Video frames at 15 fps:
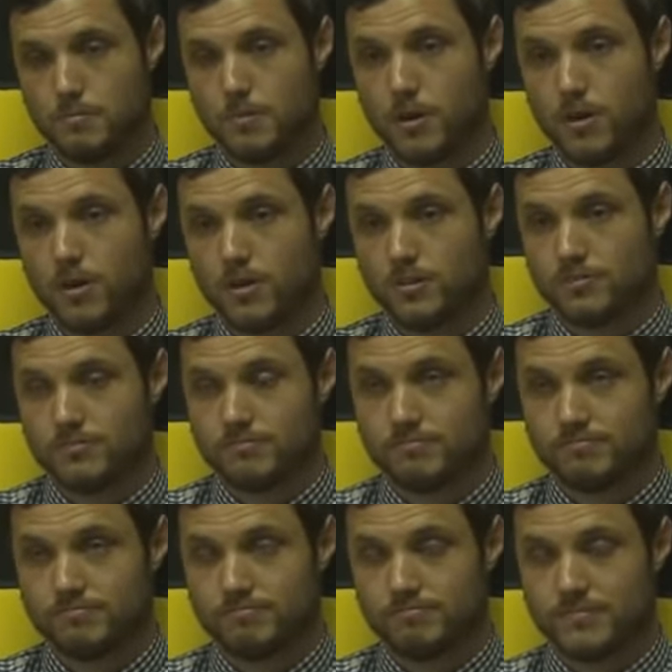but
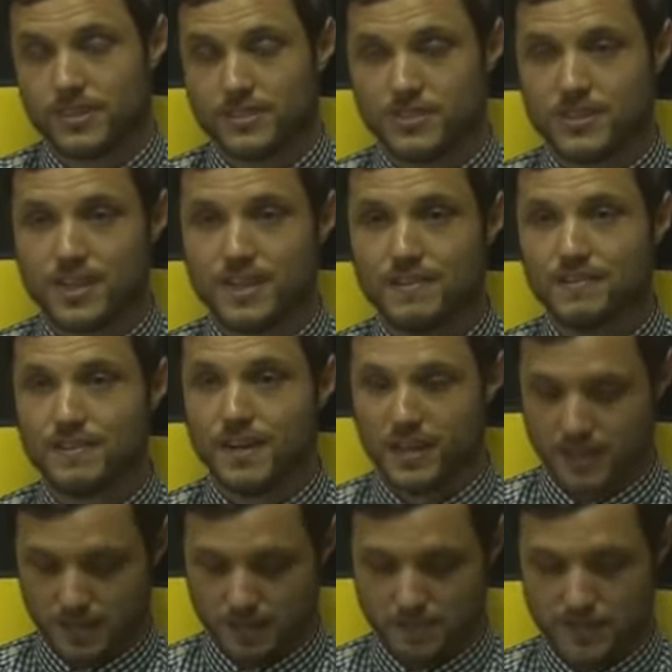that's life.
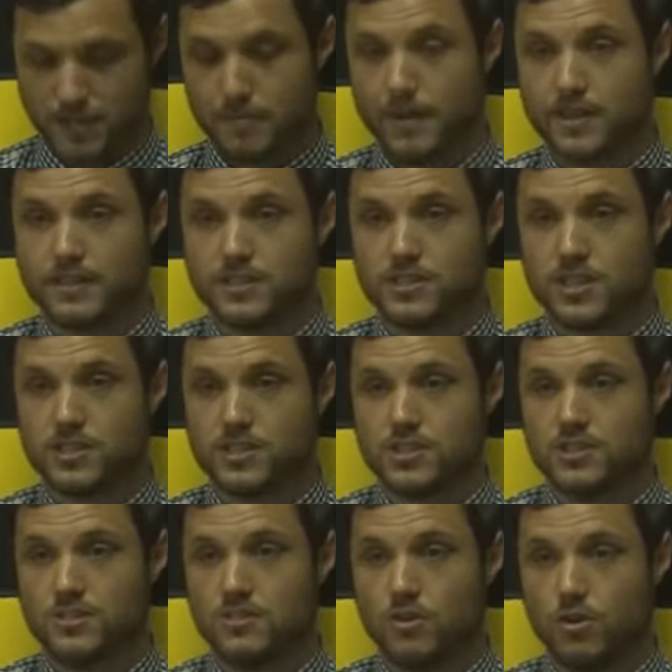I made a bad
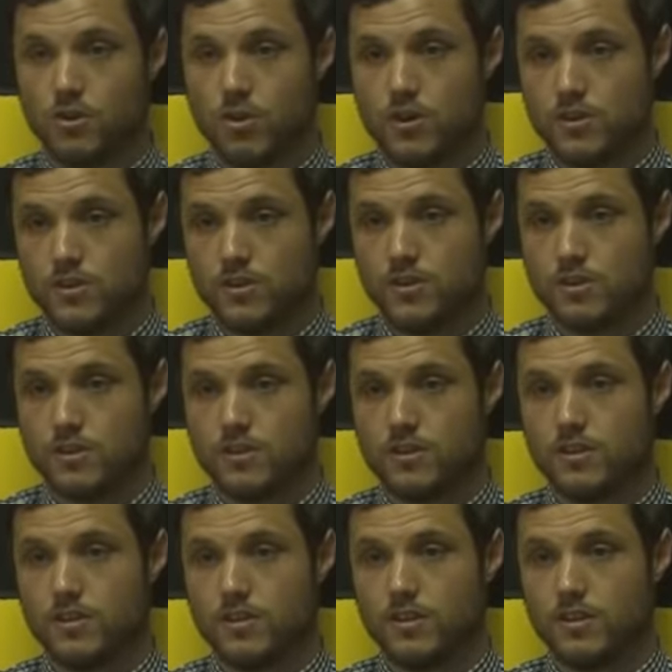decision on
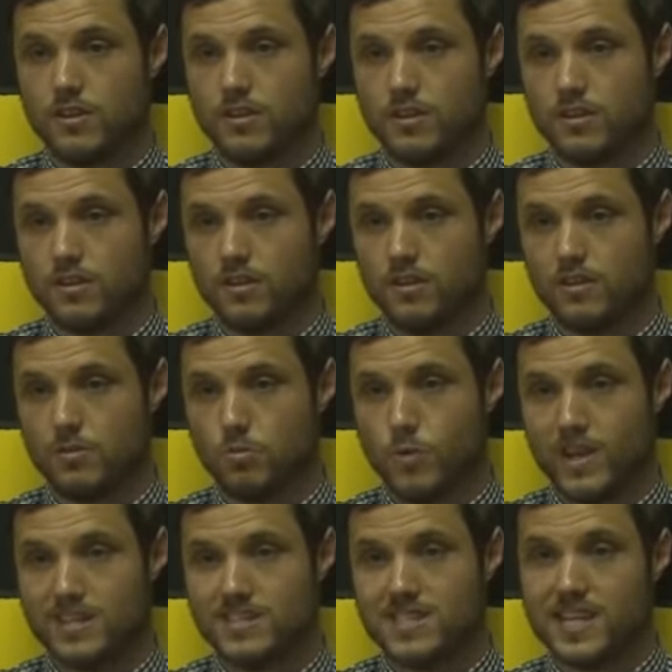
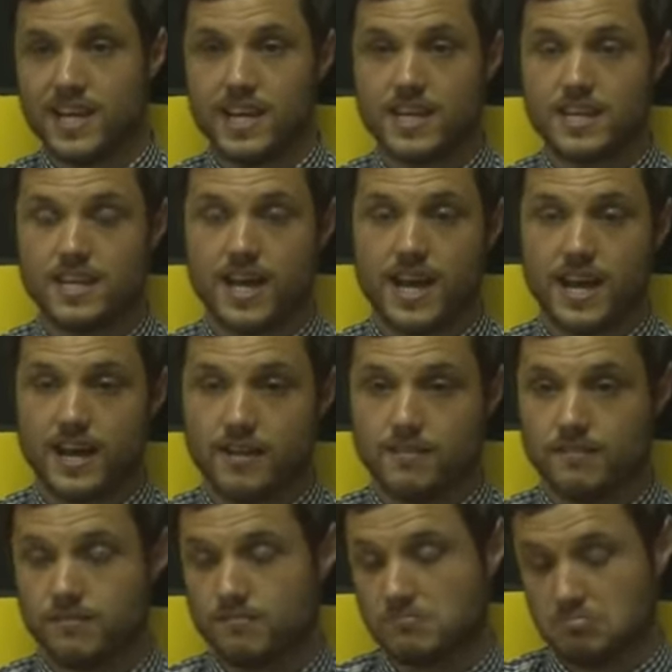Wednesday night,
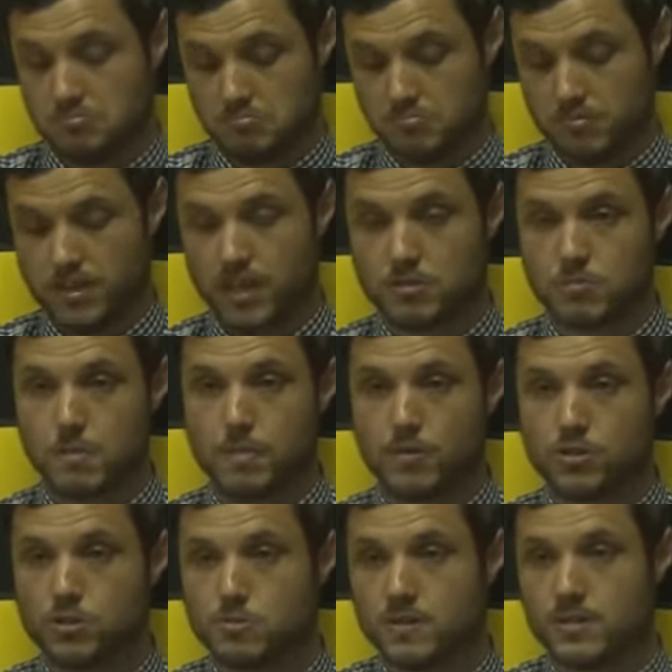and that's my
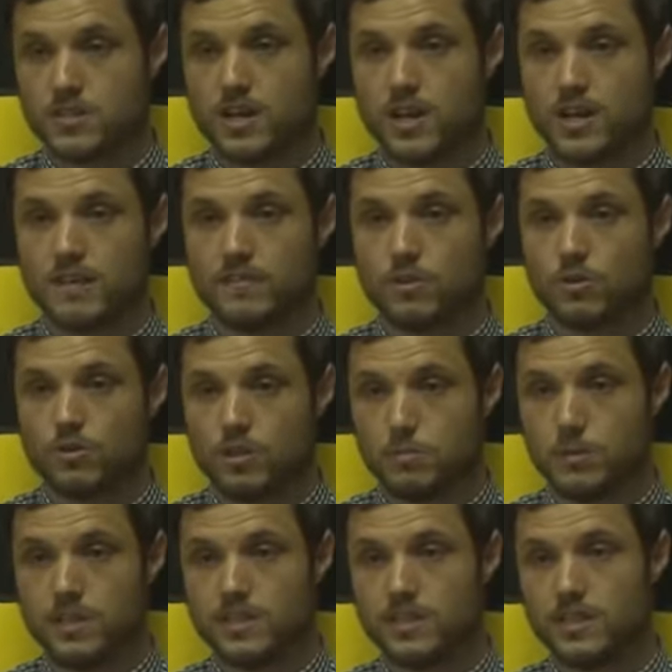punishment, is that I never got to
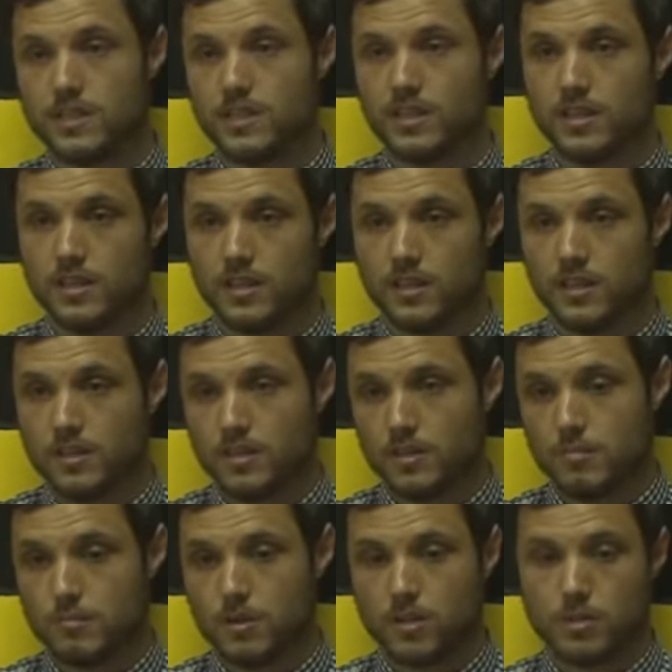play today.
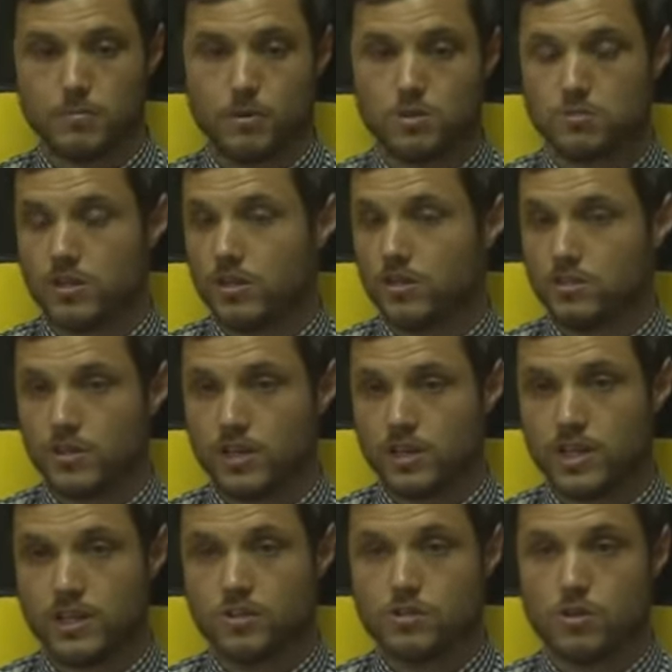But the boys went out and done a
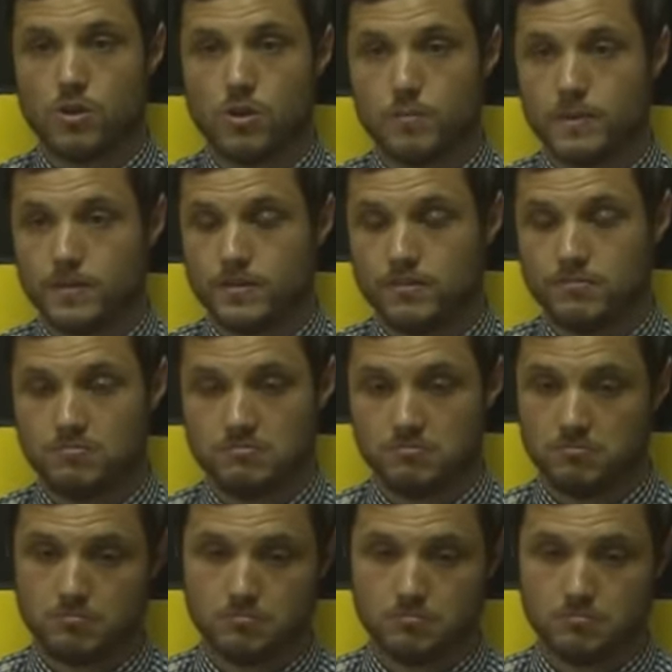great job and